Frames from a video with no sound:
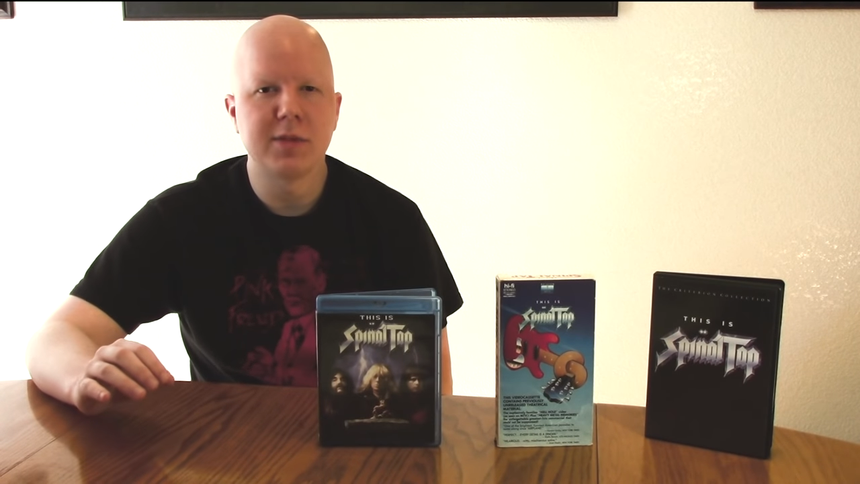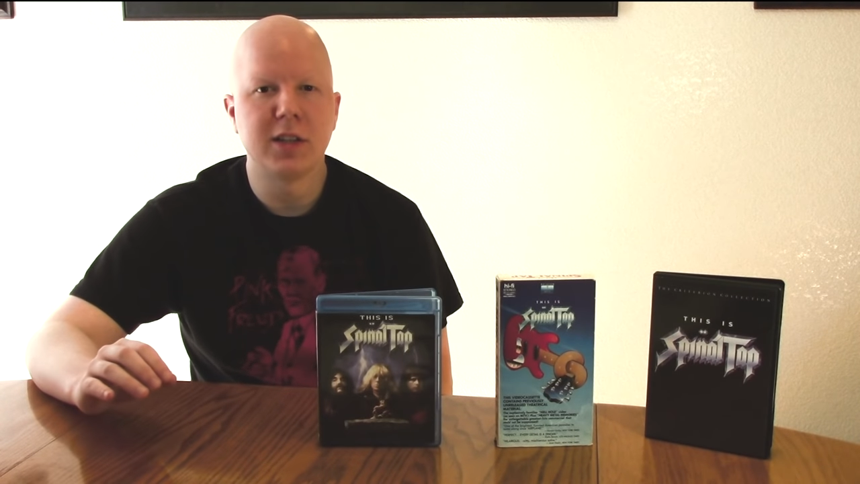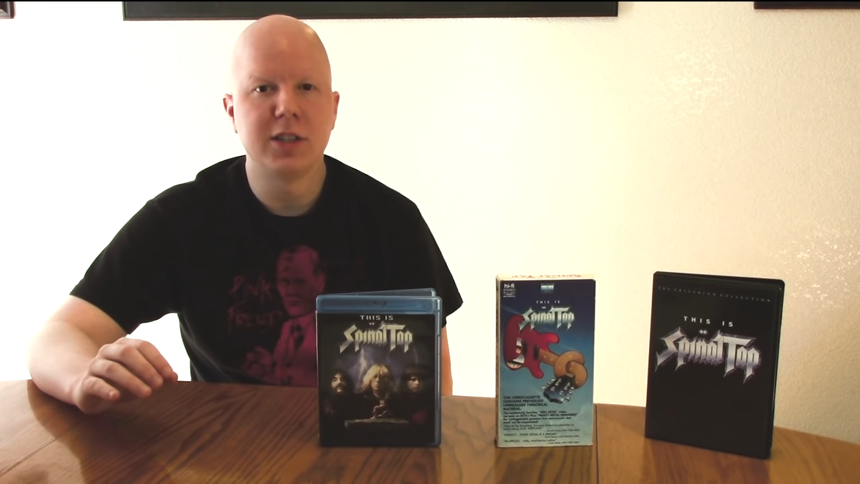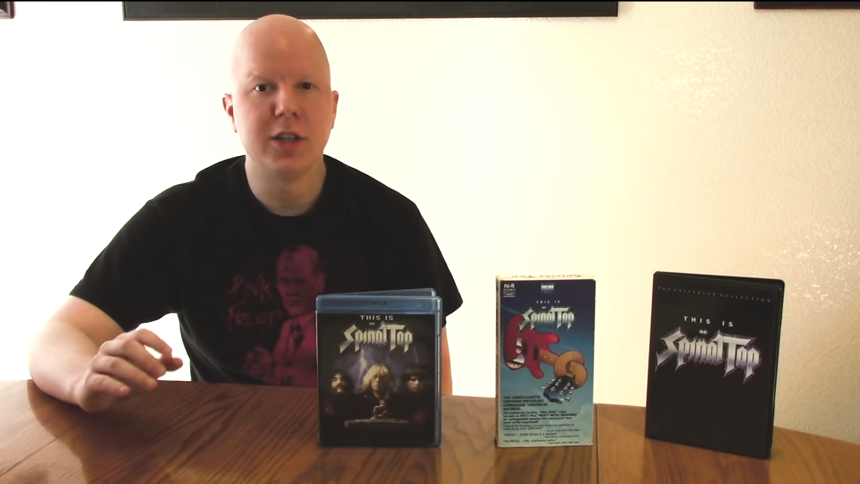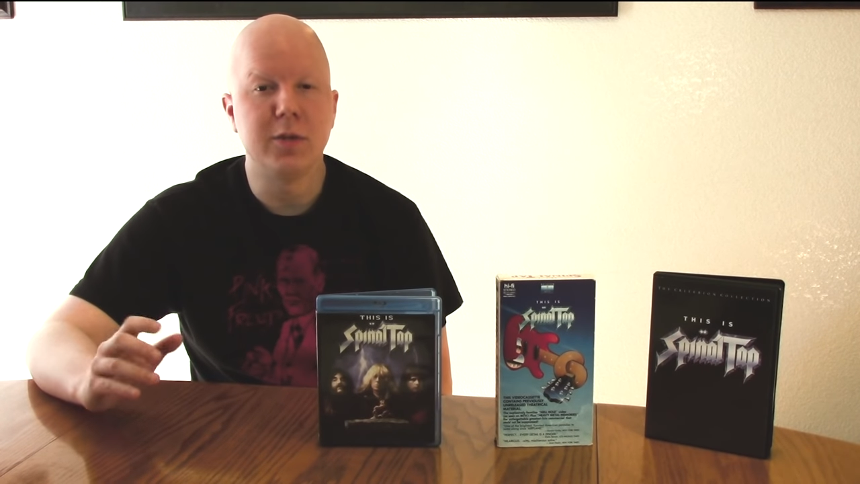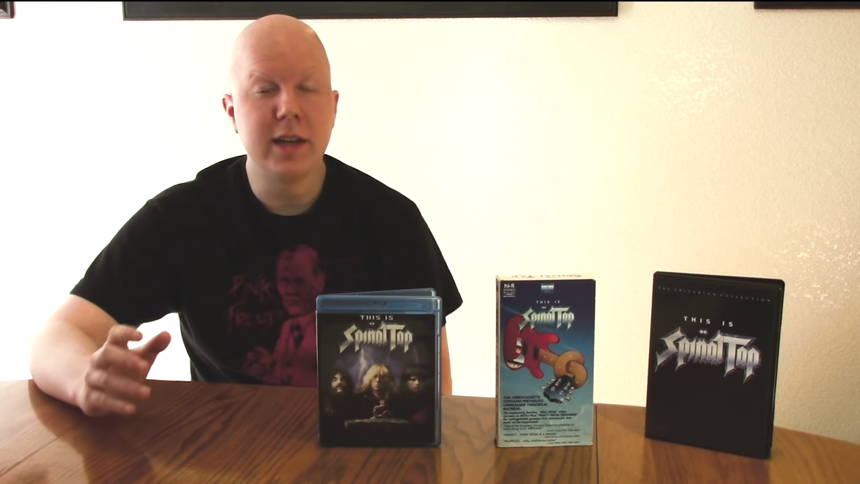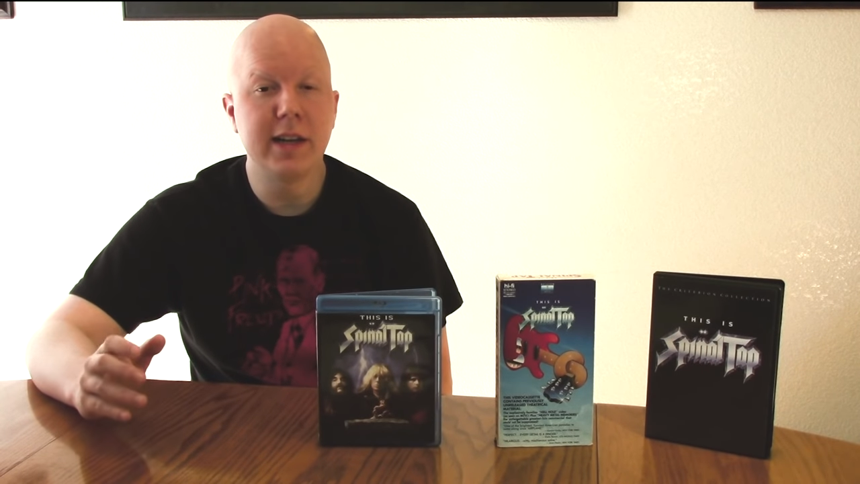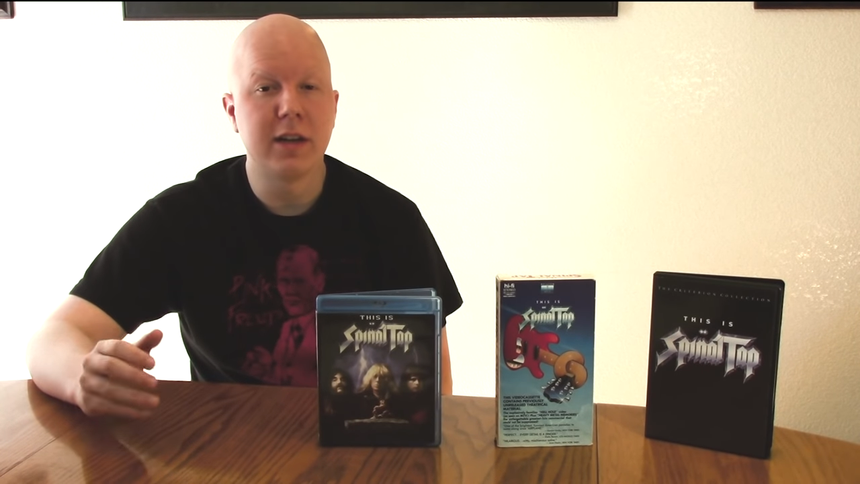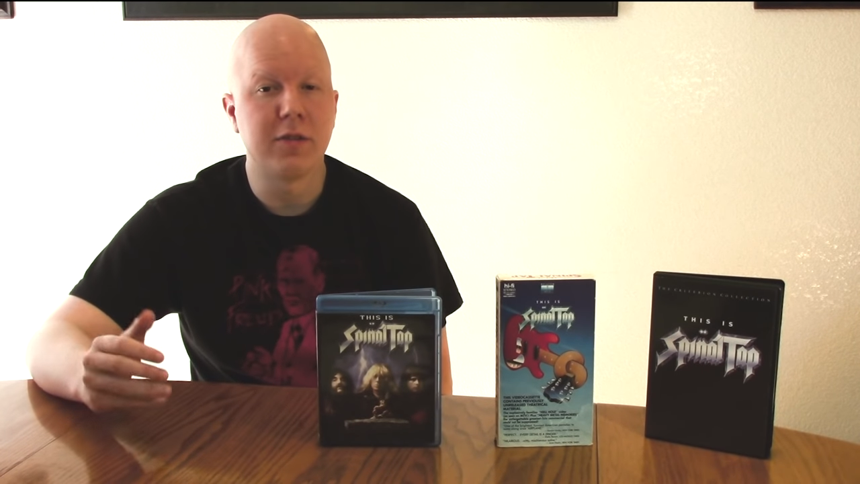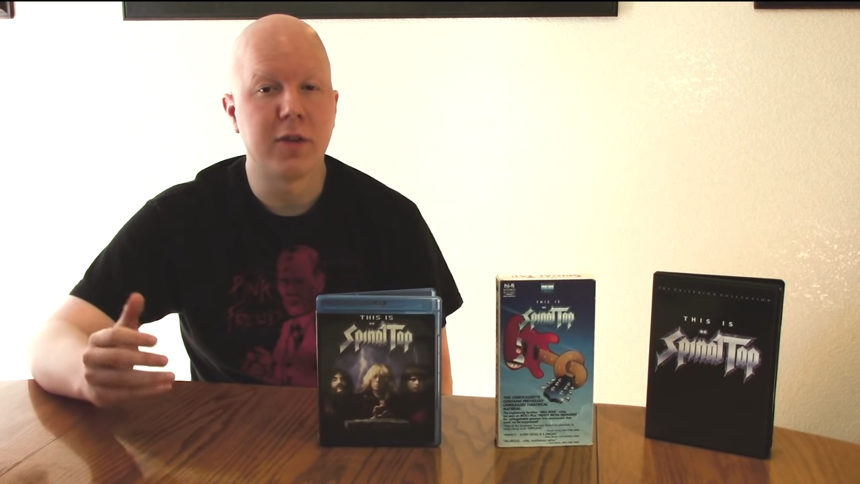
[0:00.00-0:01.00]
such a unique
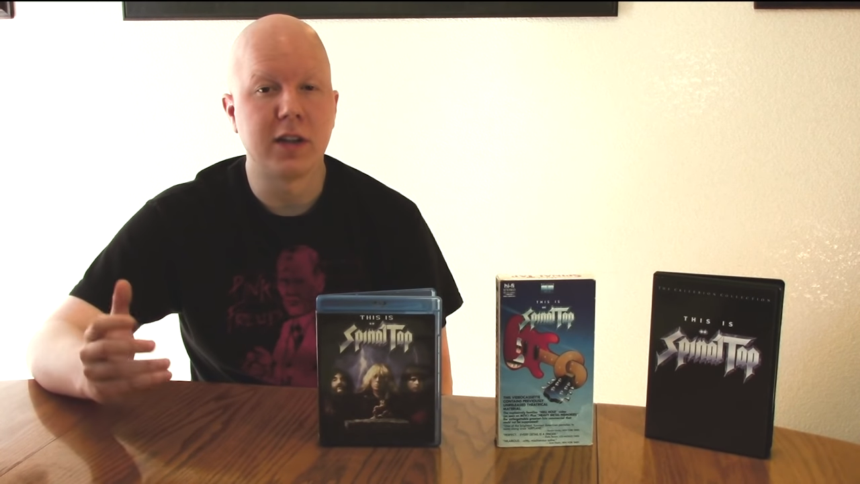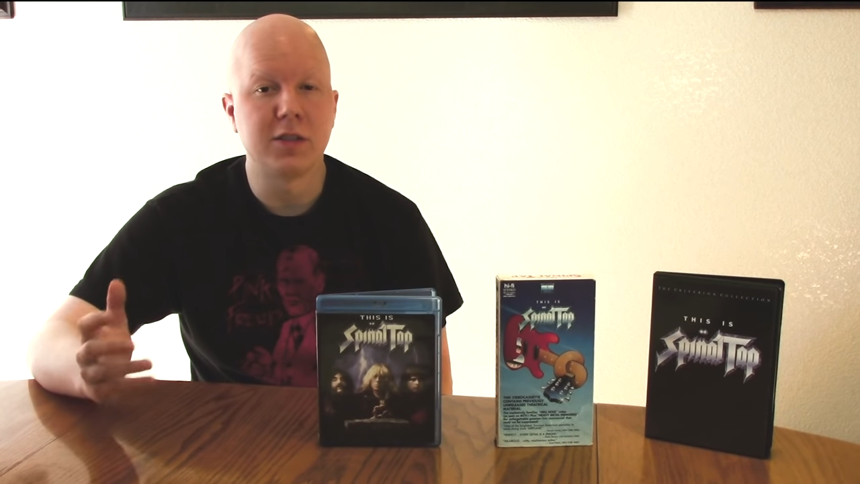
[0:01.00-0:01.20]
and fresh